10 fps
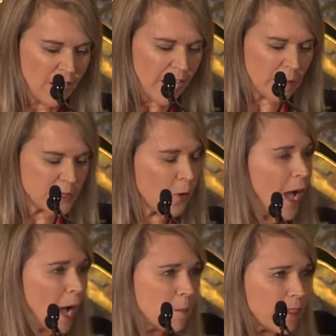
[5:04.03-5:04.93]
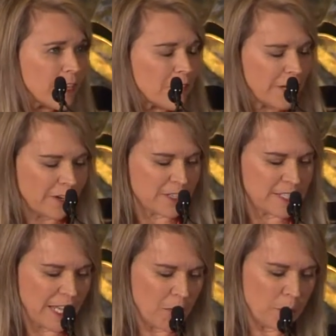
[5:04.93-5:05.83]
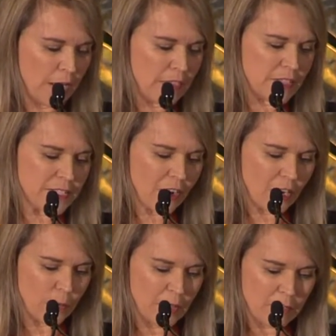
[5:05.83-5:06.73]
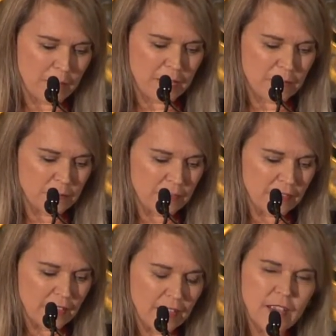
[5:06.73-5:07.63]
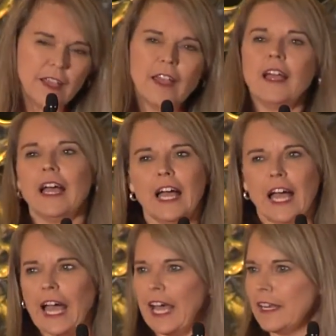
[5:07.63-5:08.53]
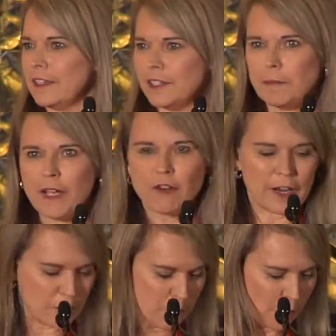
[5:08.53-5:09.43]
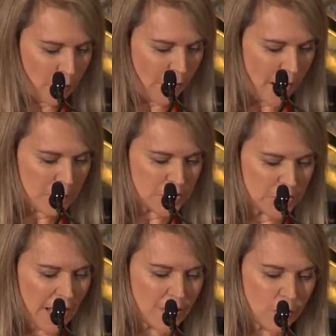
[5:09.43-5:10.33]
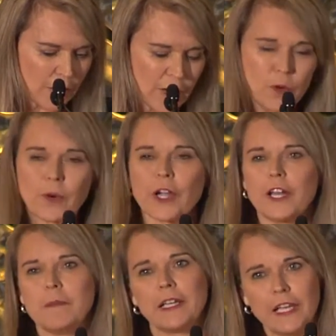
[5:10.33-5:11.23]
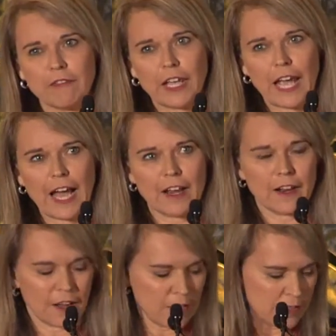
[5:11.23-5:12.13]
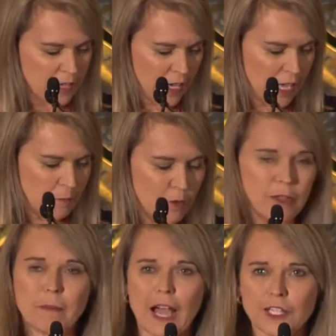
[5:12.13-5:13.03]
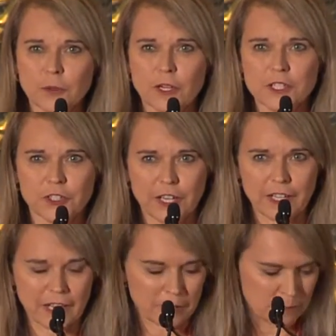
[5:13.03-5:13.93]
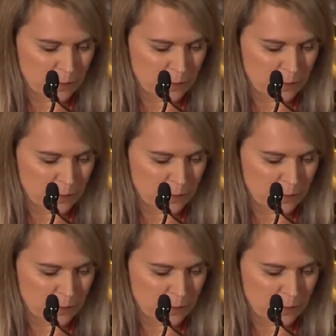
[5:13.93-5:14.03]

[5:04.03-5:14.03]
I'm so happy that you're here to celebrate this honor with me. And you may have read in the program, in January, we're going to be leaving Canada and moving back to Australia.